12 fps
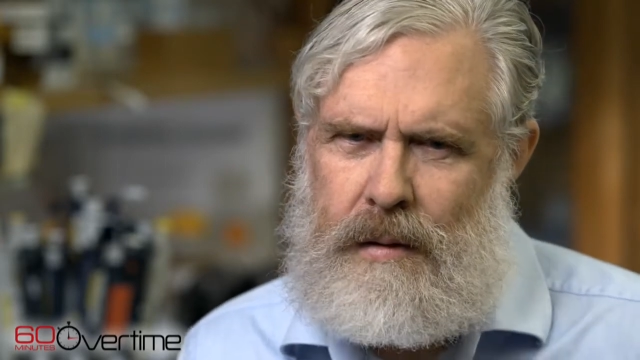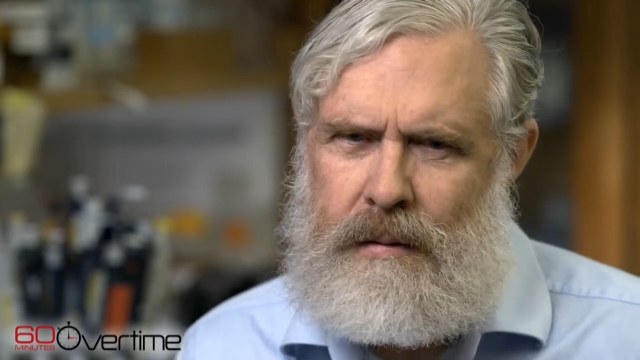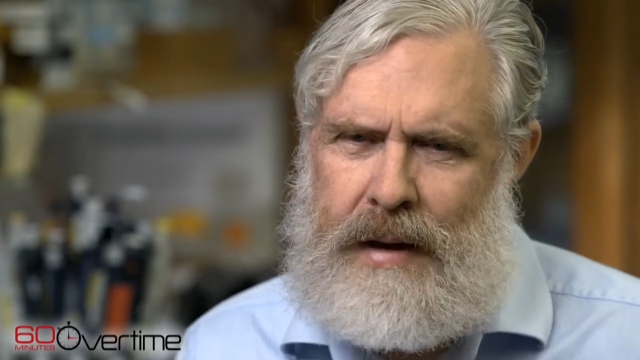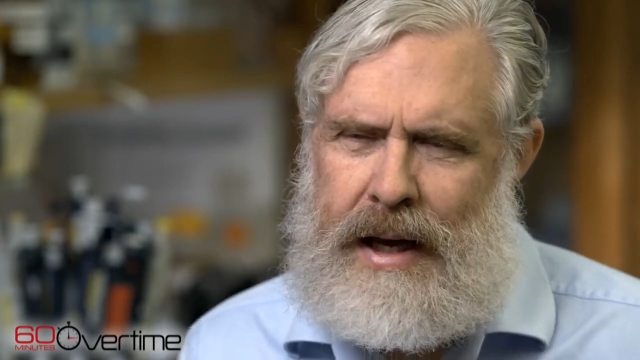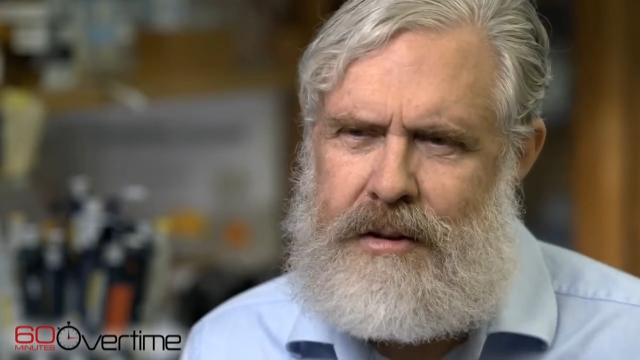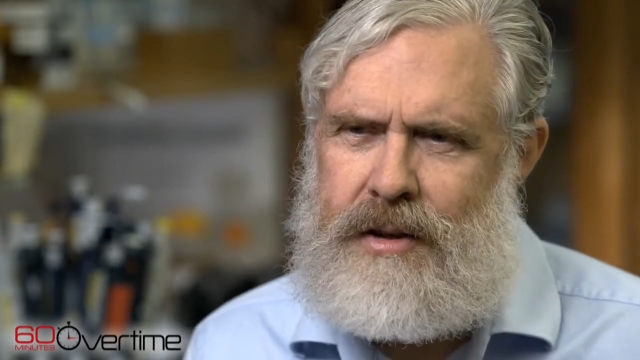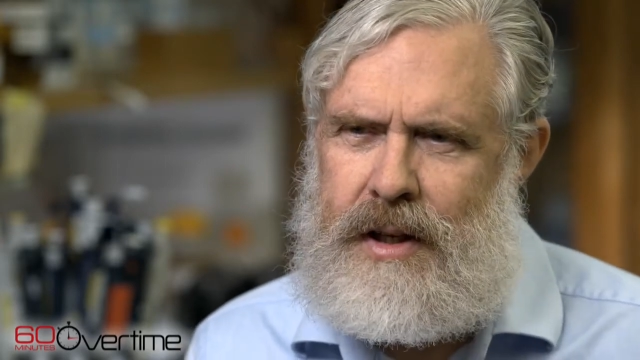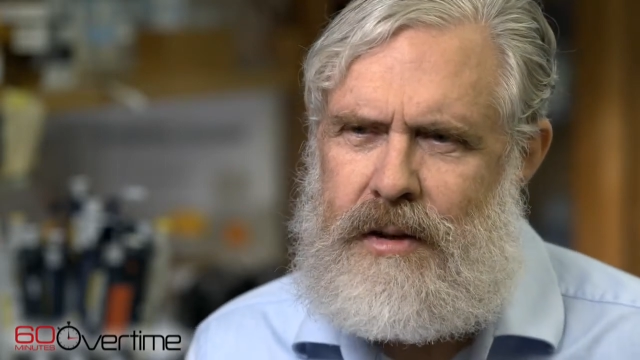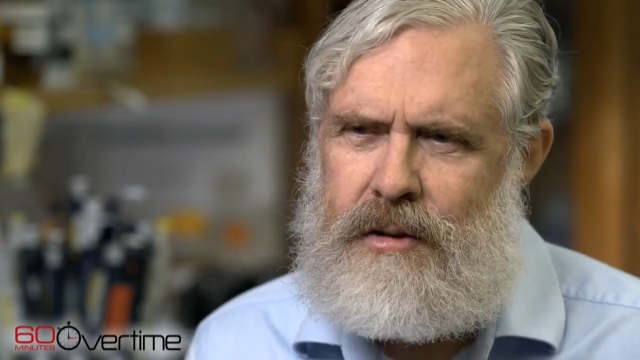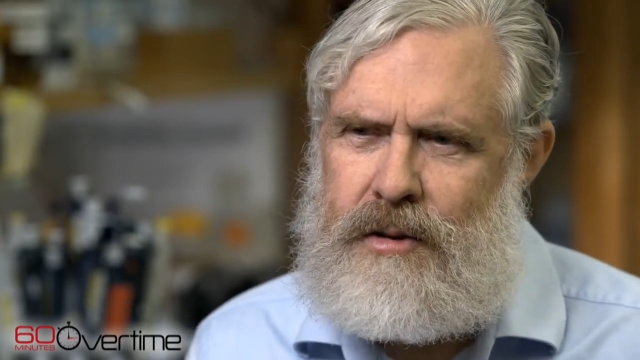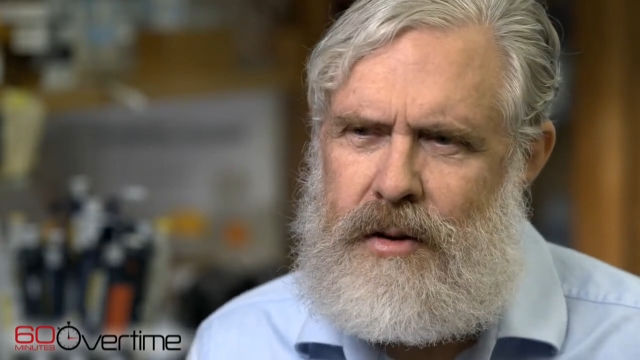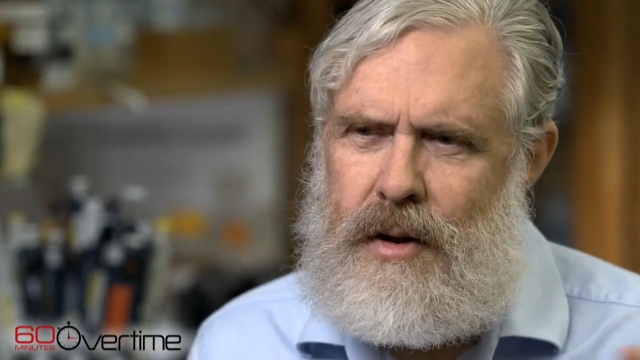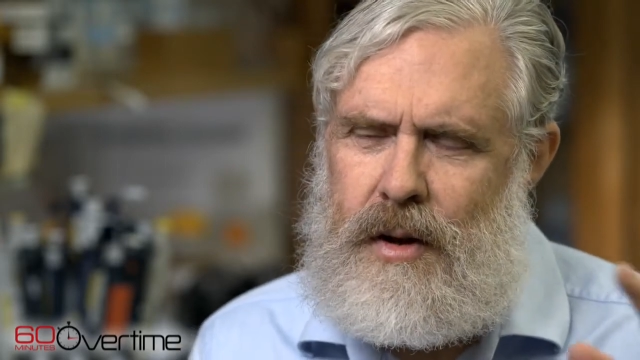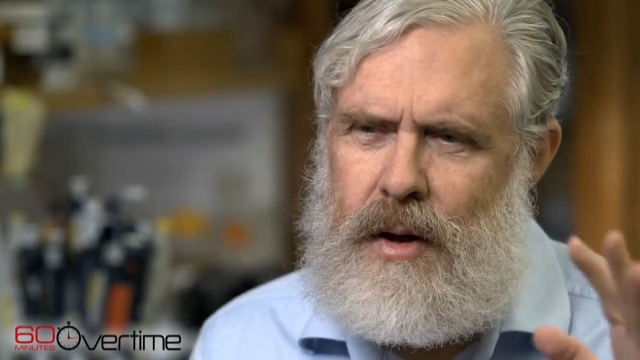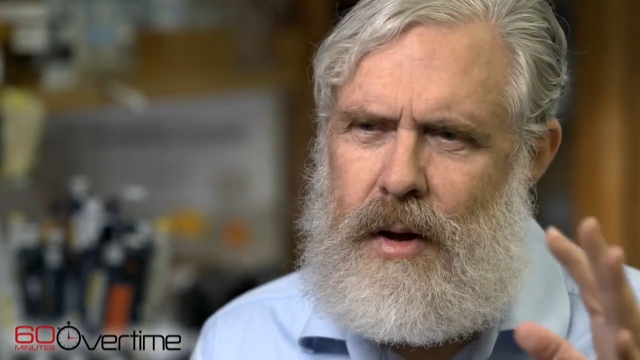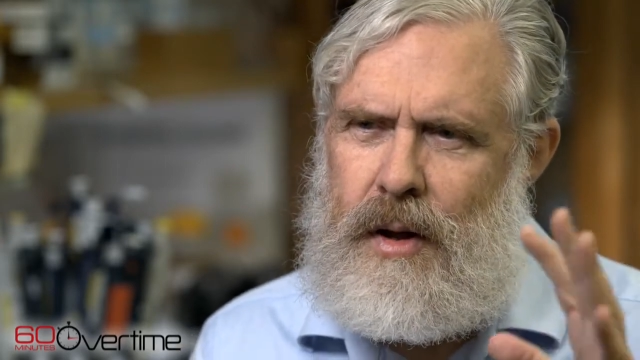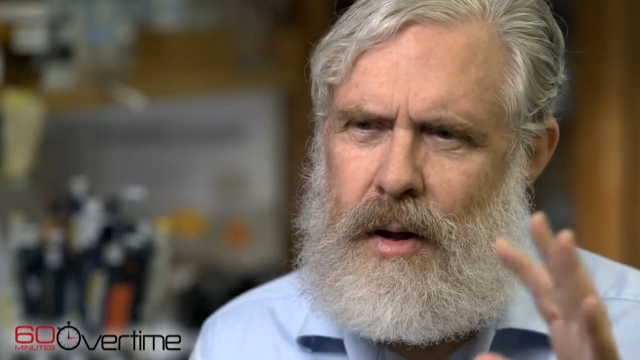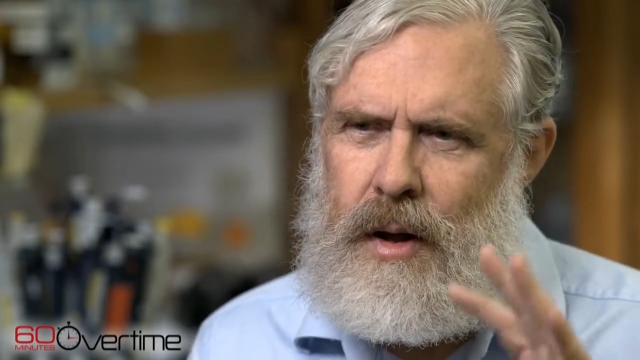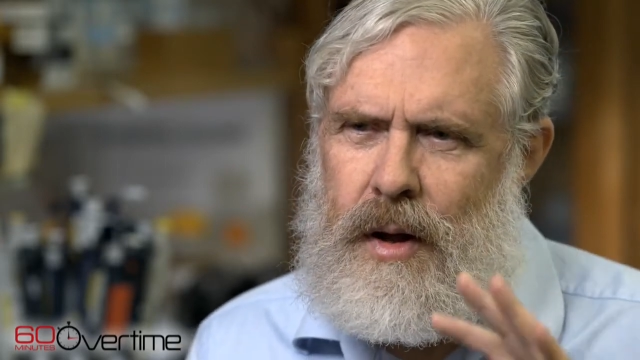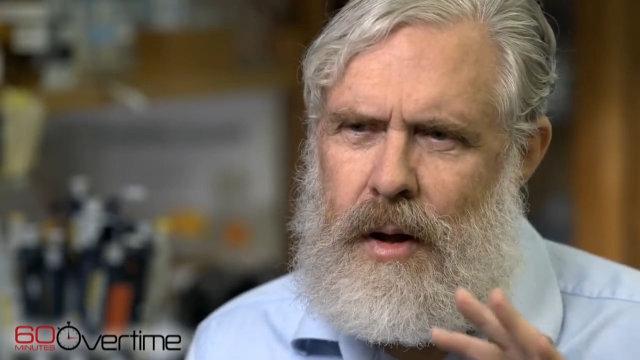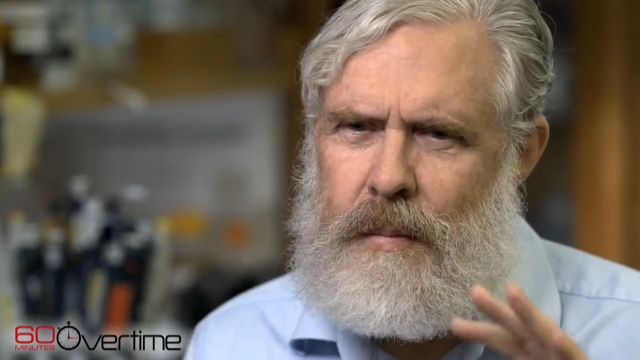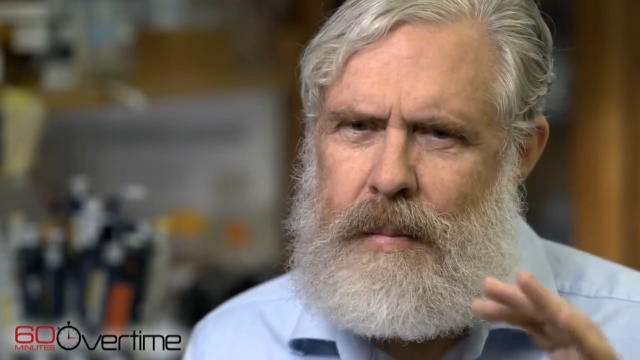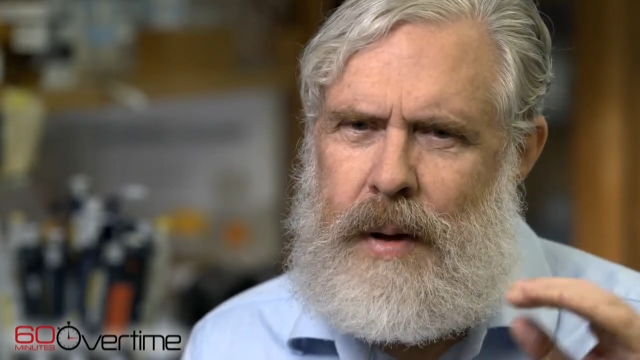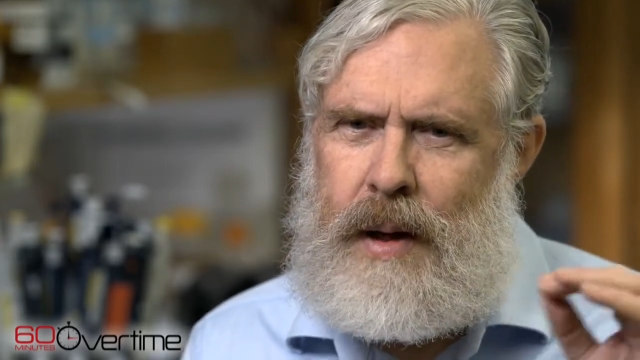vaccines. George
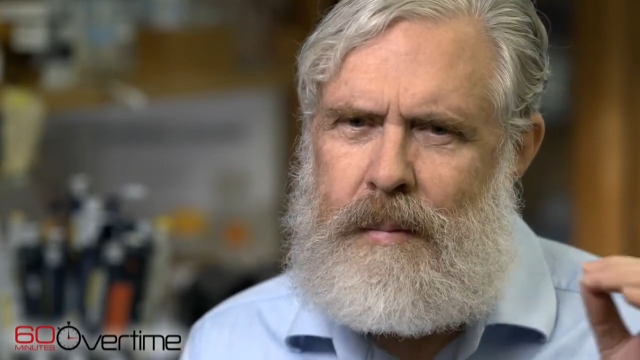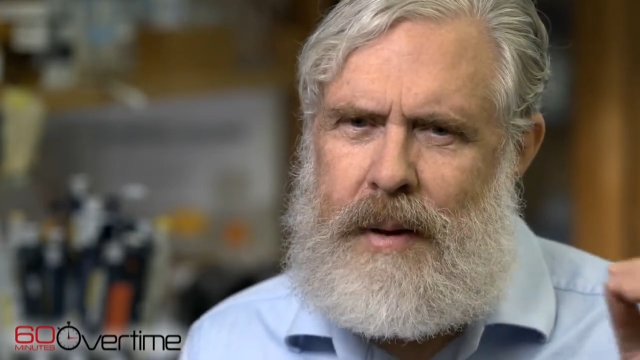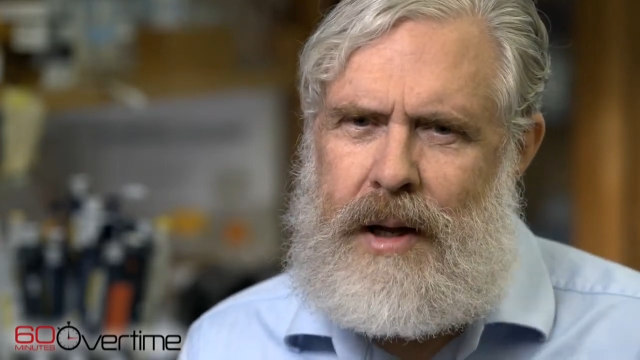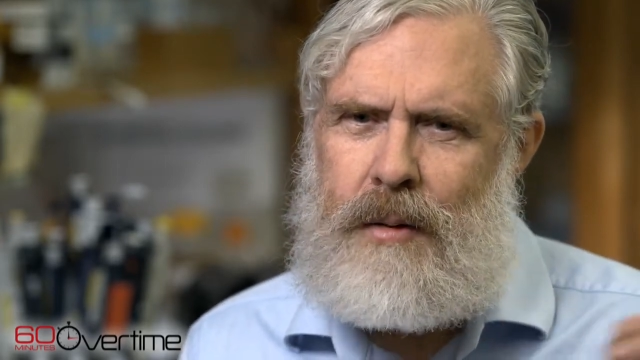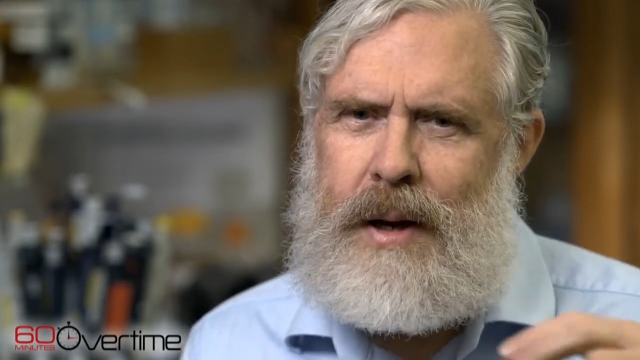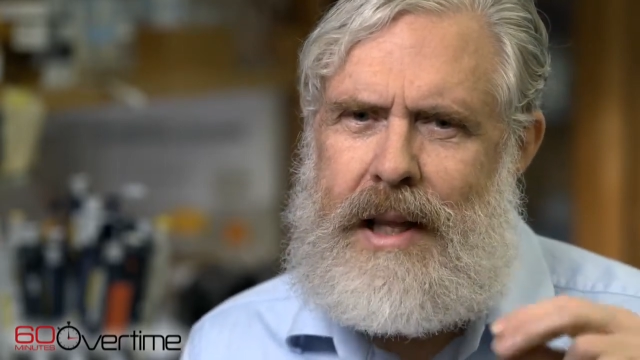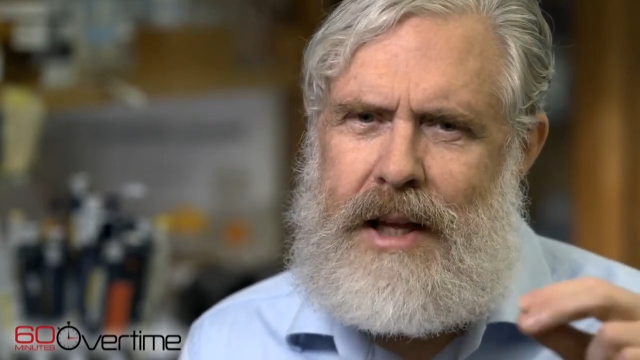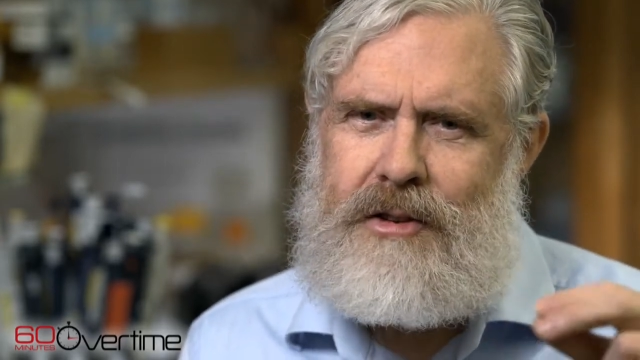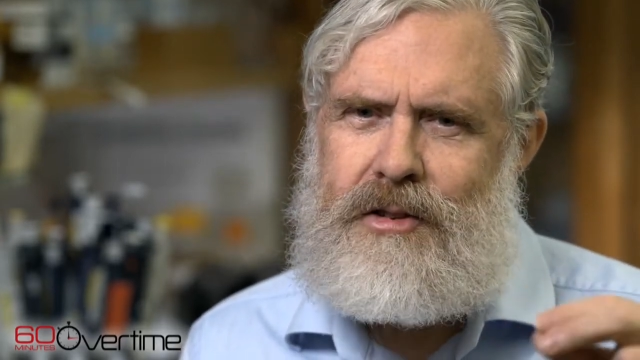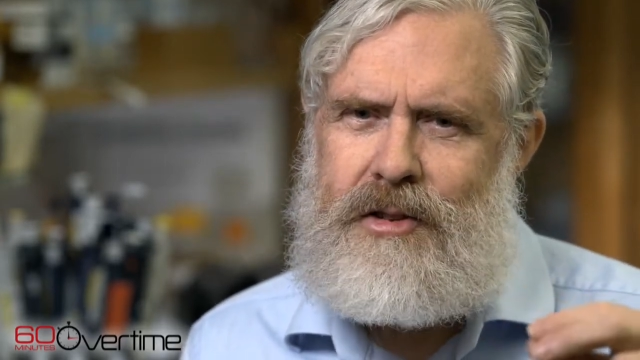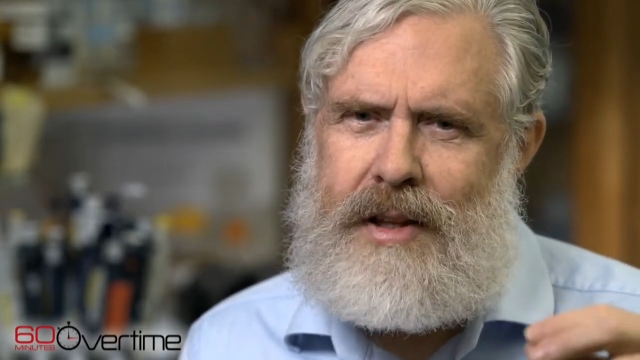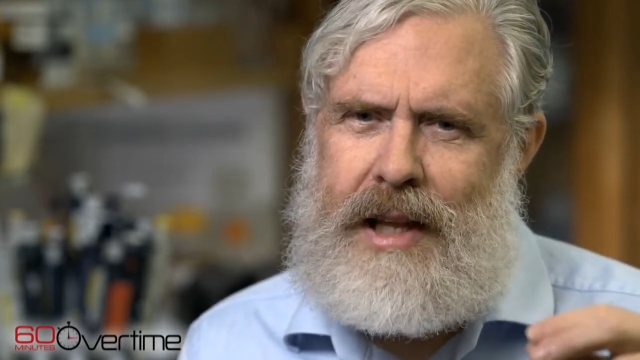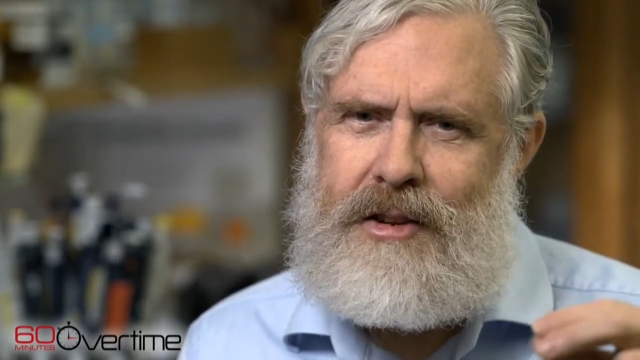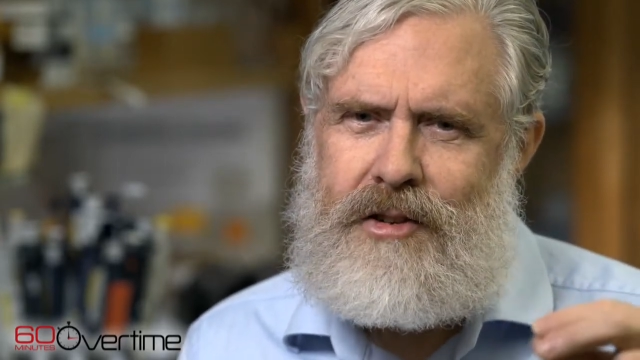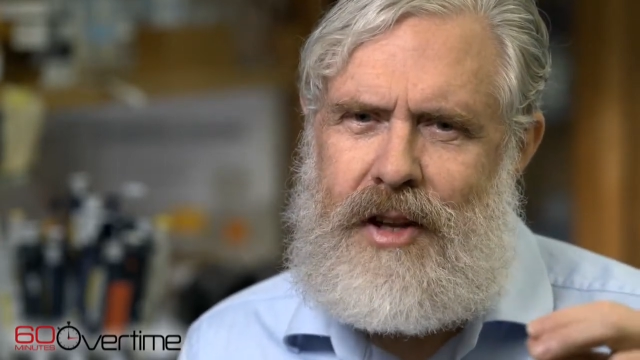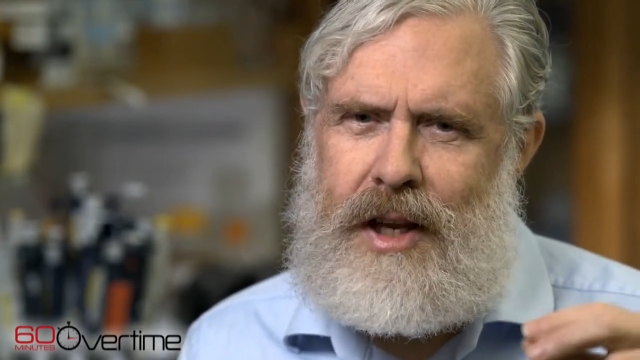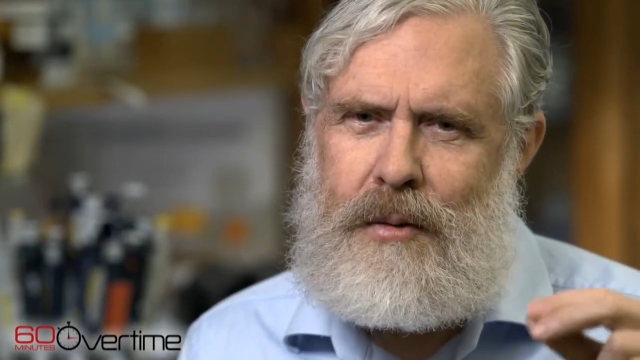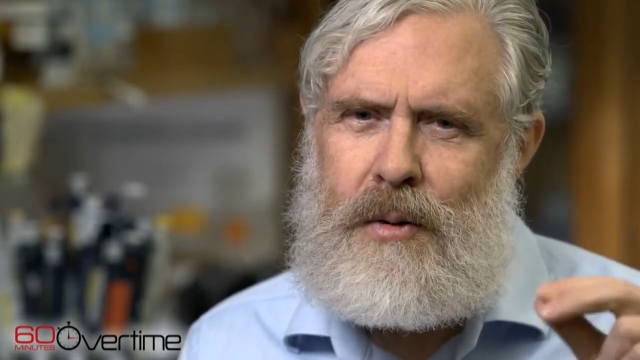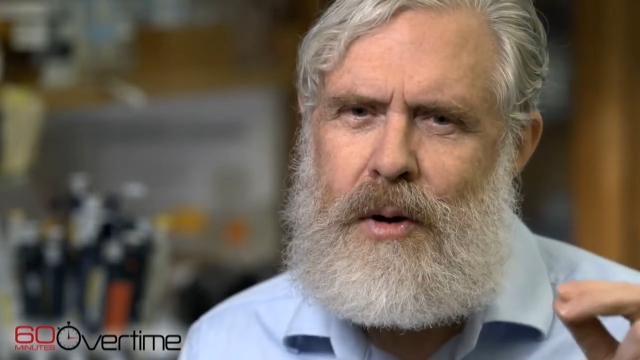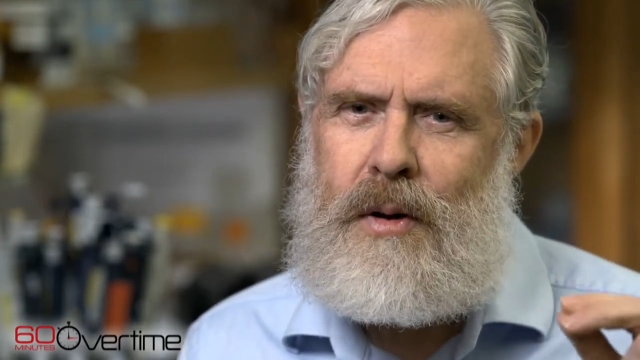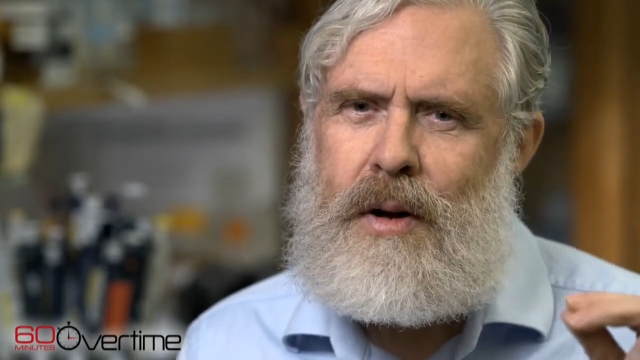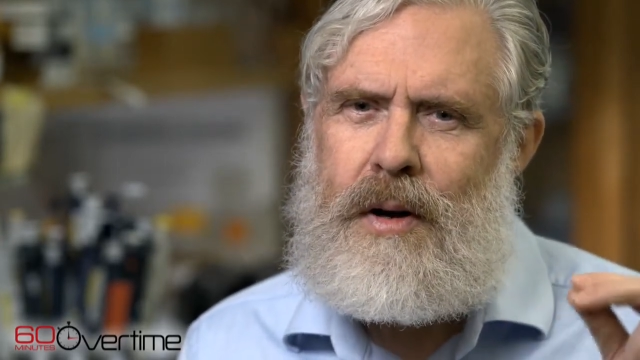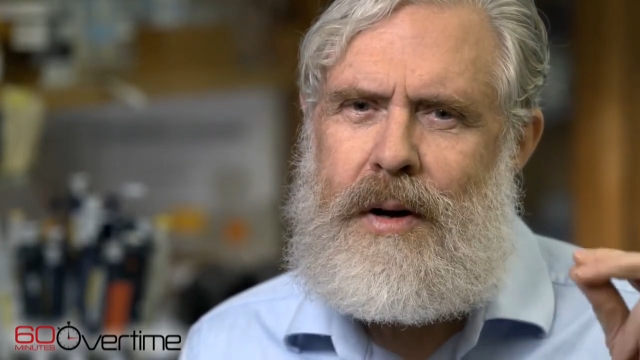Church thinks a great deal about safety.